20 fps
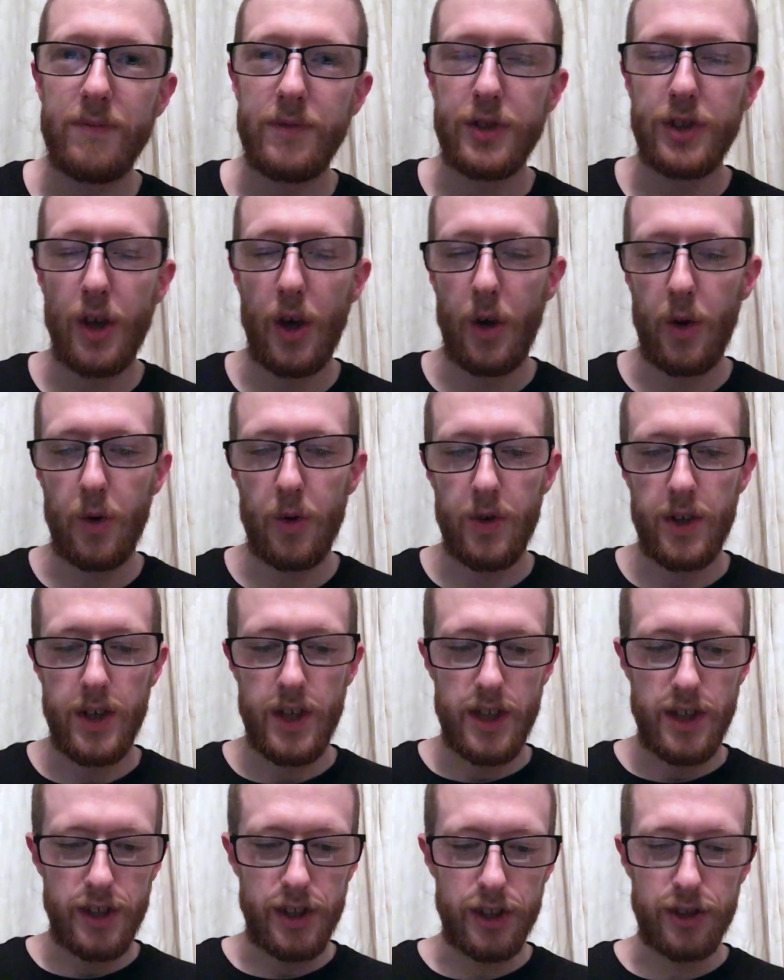So
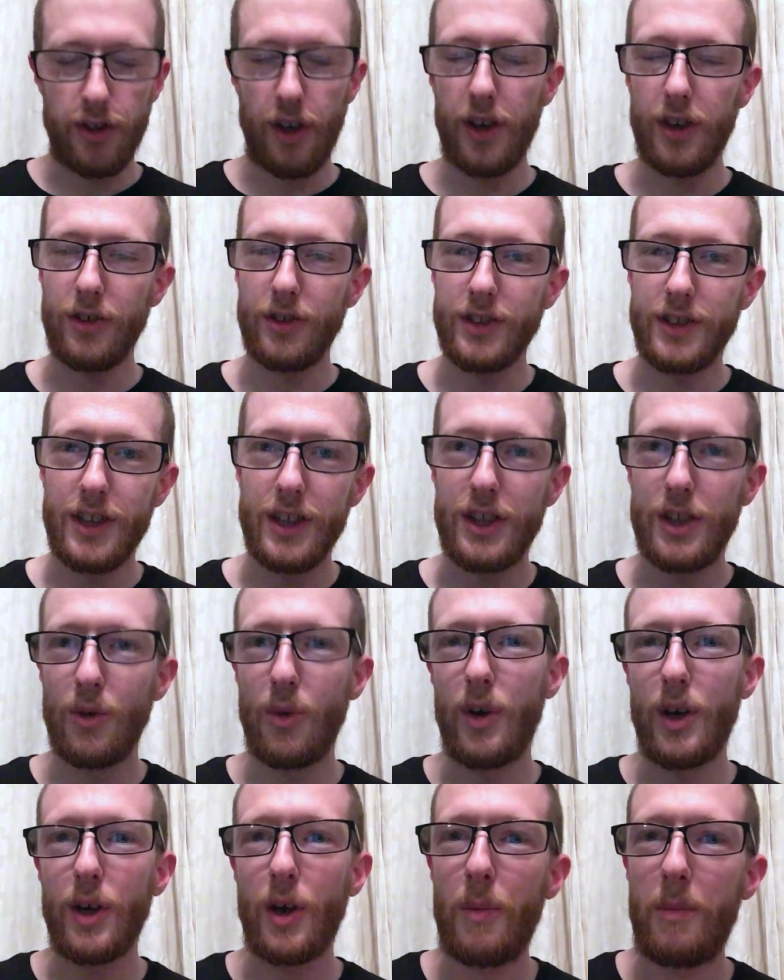she struggles. Does she
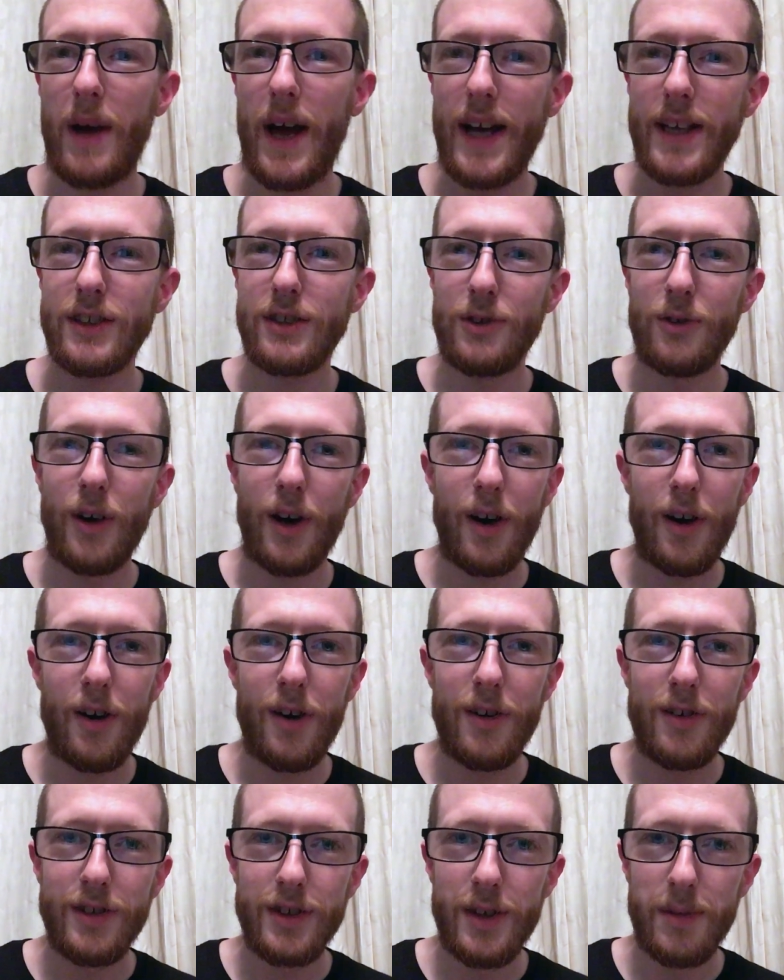want to go back to
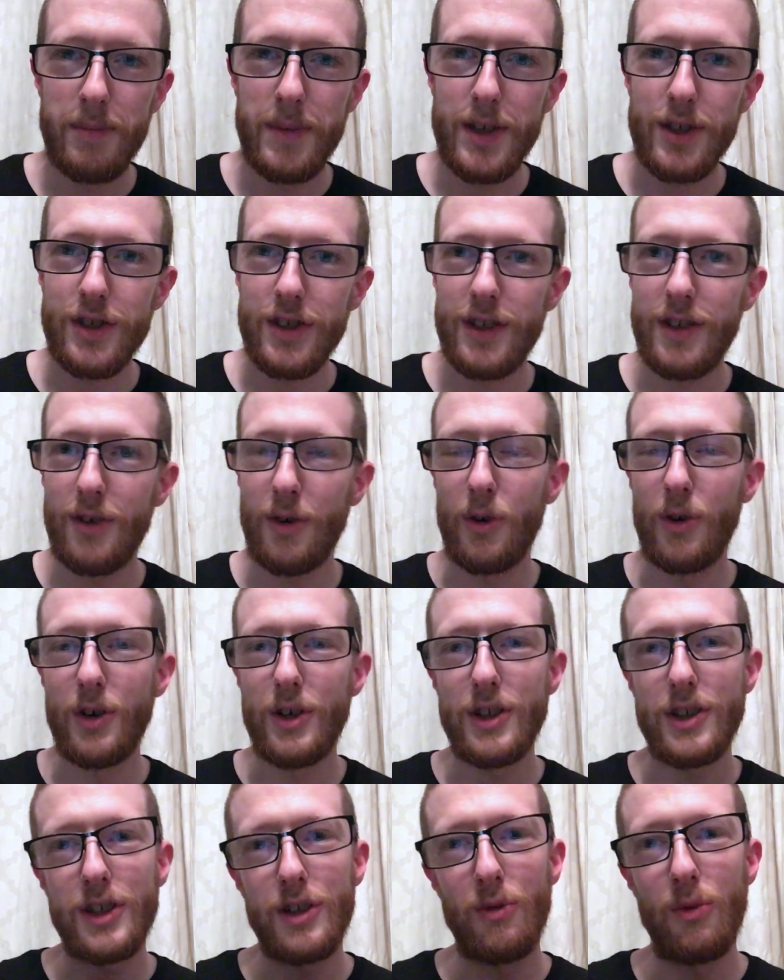her dimension, or
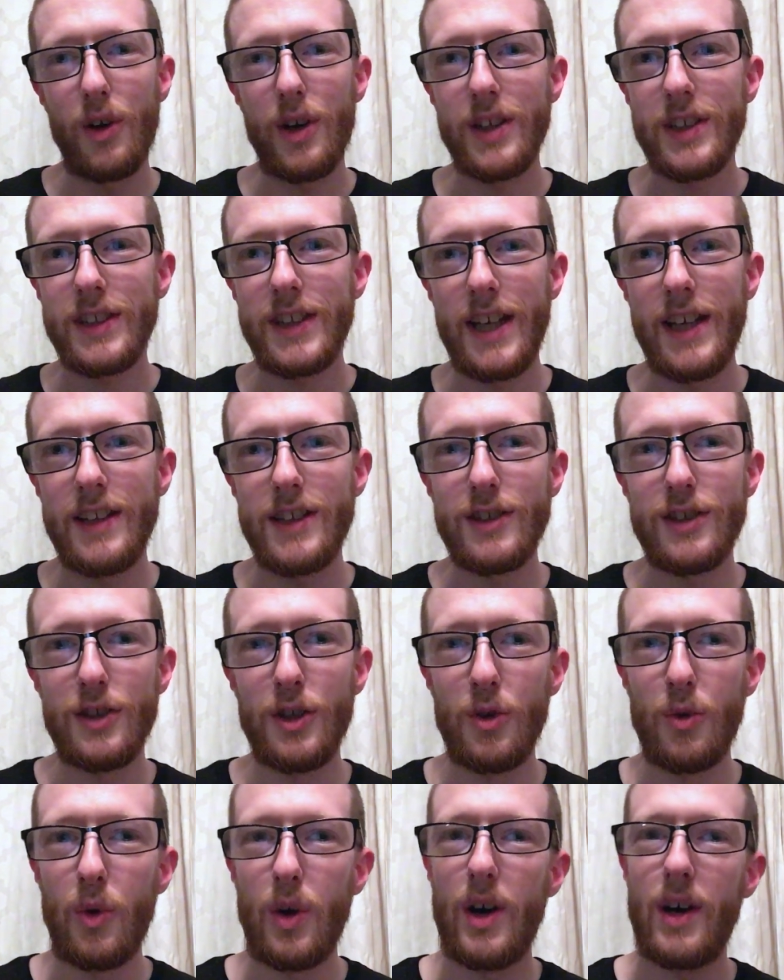does she want to stay in this
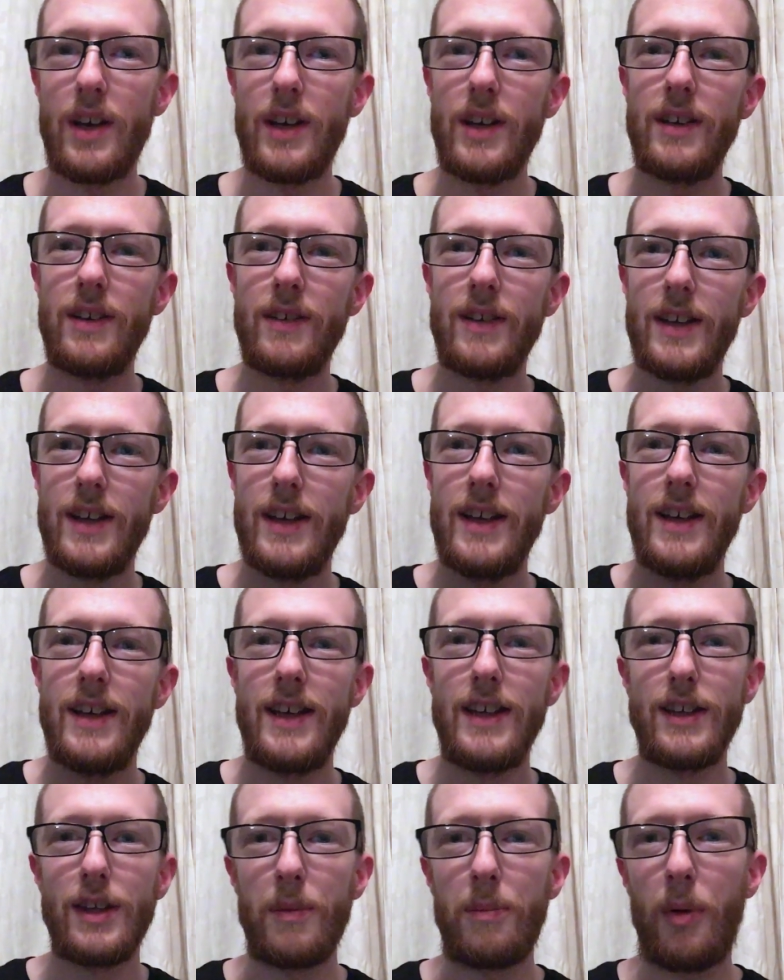new one? And
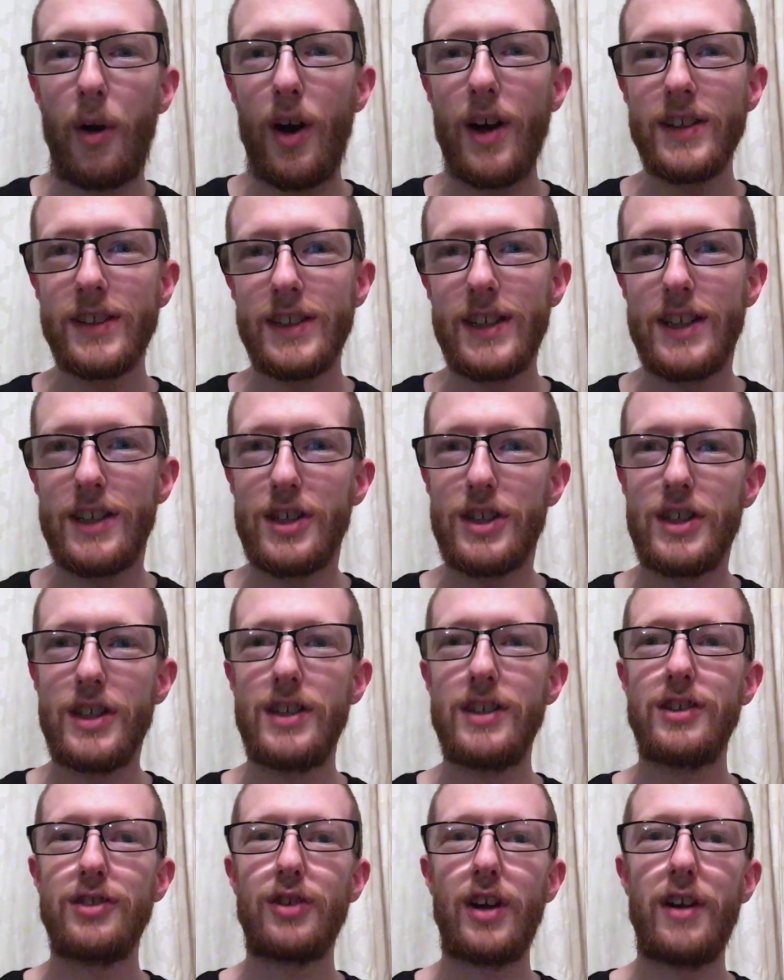in the process,
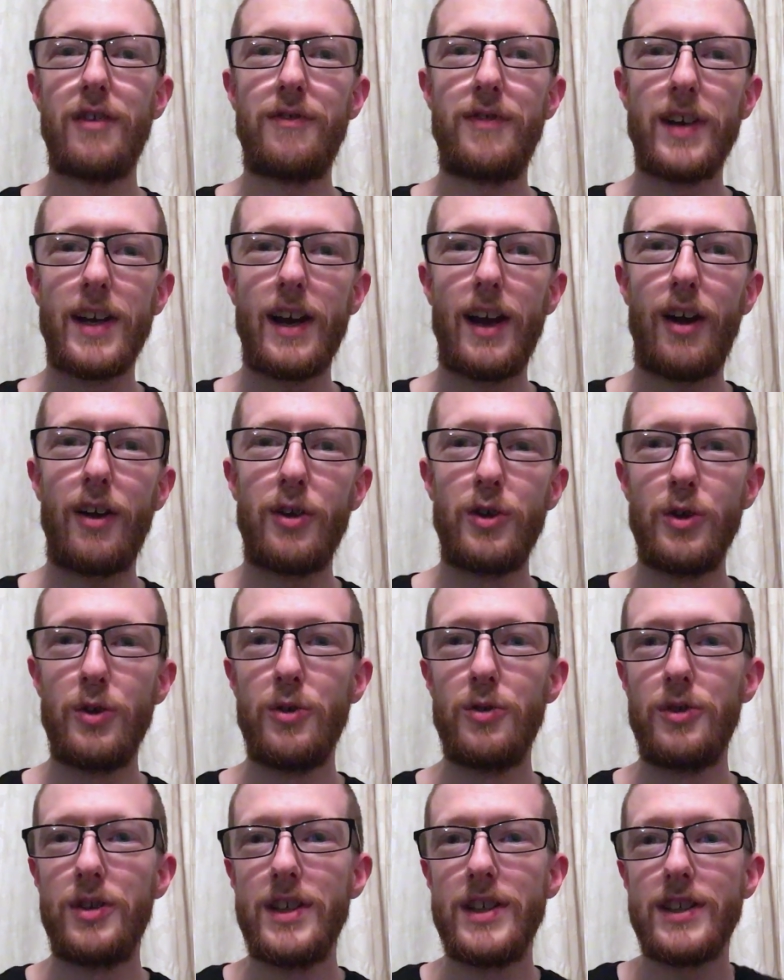she's trying to figure out
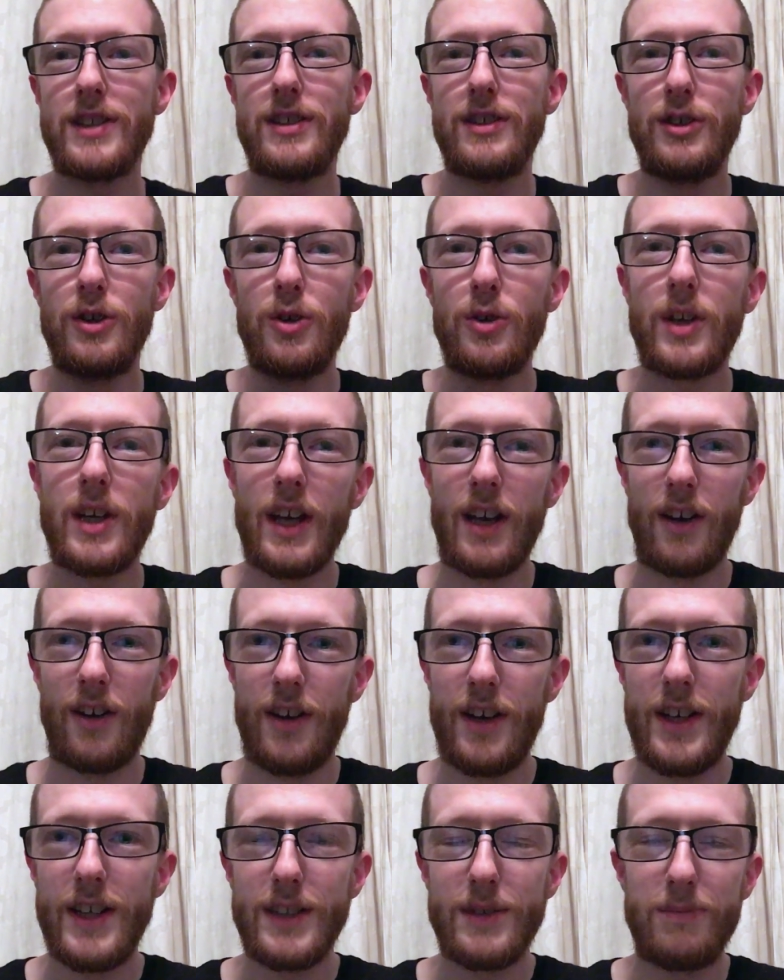who this new
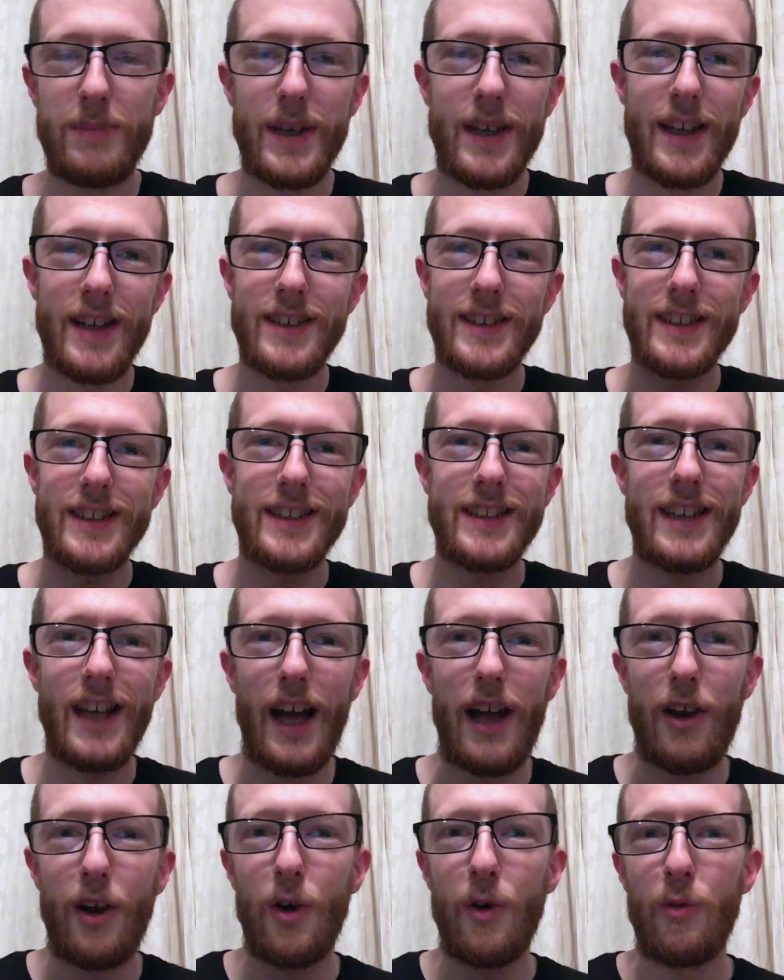killer is, because it's
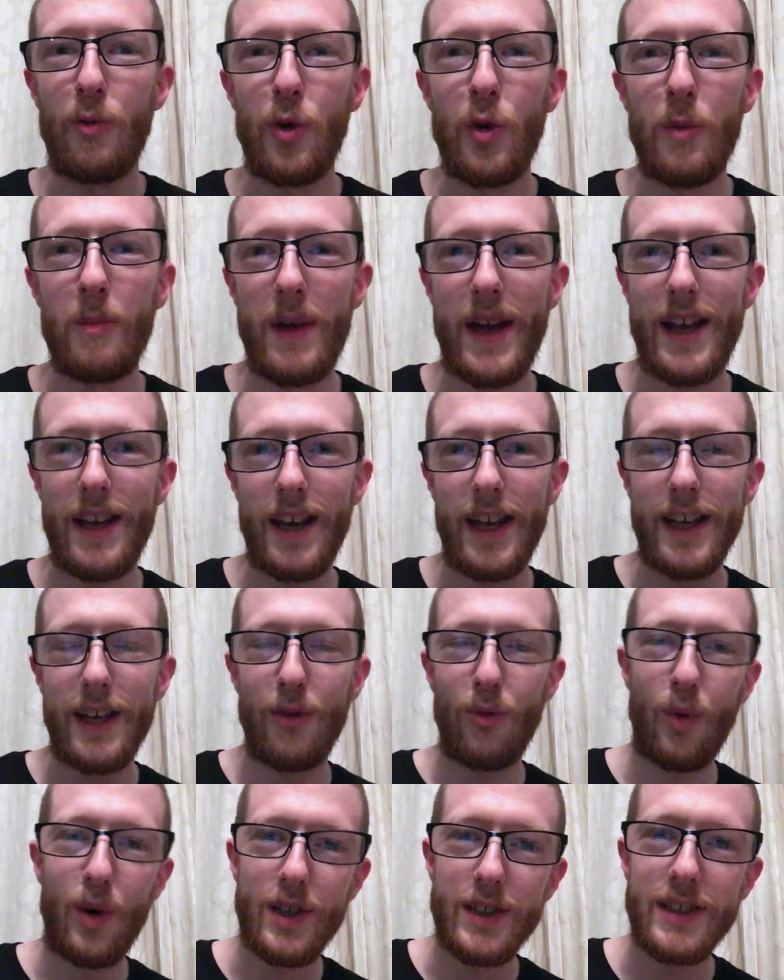not her roommate like
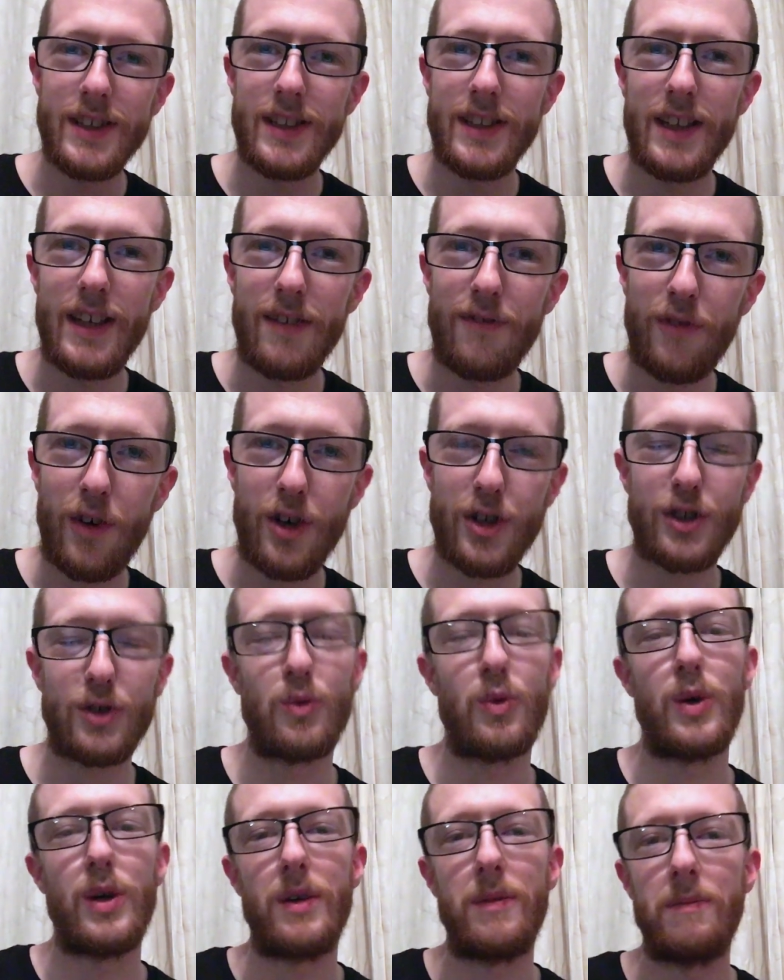it was in the first
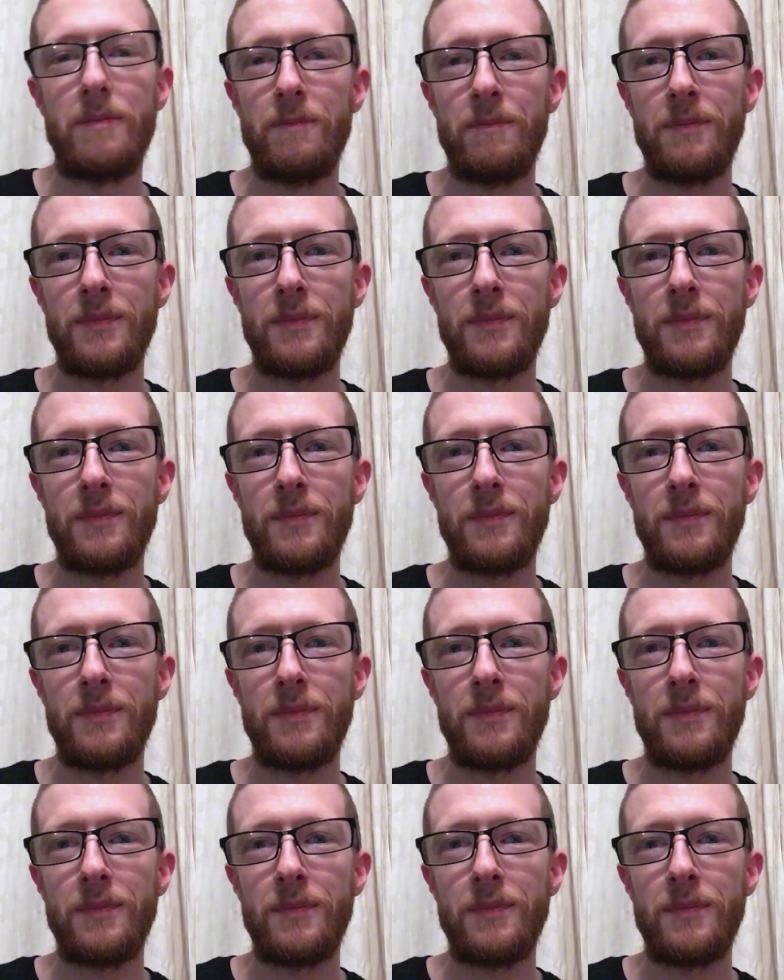one.